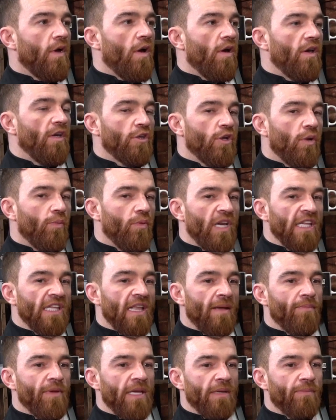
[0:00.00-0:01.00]
He's not one of
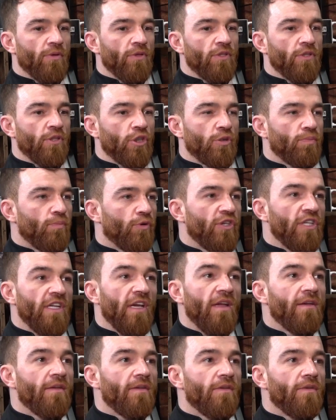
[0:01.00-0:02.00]
them people to smudge
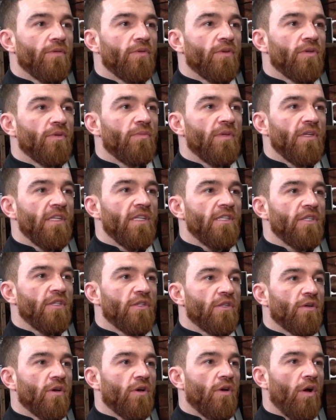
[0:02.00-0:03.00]
you. You know what I mean?
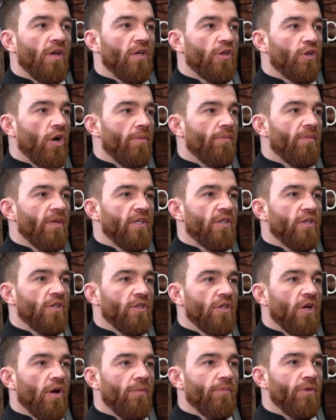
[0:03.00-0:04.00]
He got me
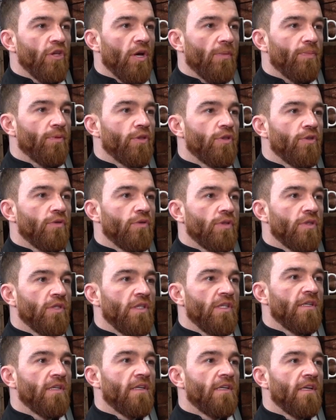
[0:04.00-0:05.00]
the
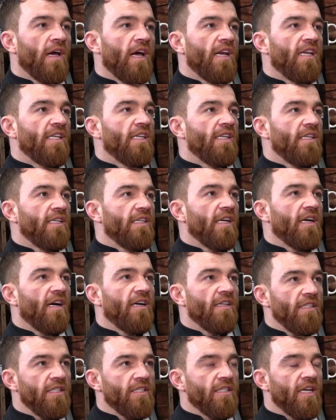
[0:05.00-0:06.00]
opportunity, and he
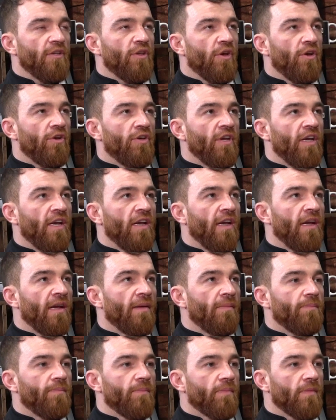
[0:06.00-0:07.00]
as he said on
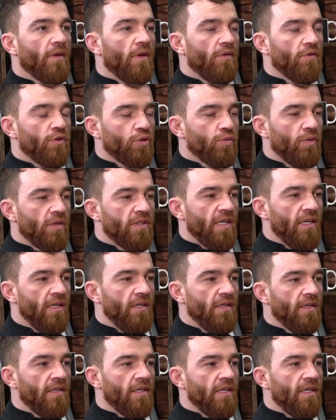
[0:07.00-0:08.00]
Twitter,
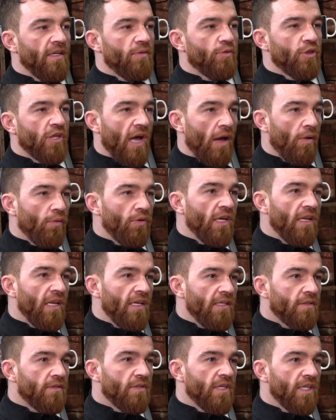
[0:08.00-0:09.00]
it was a
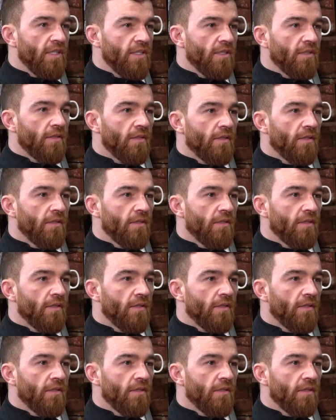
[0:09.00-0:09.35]
calculated risk.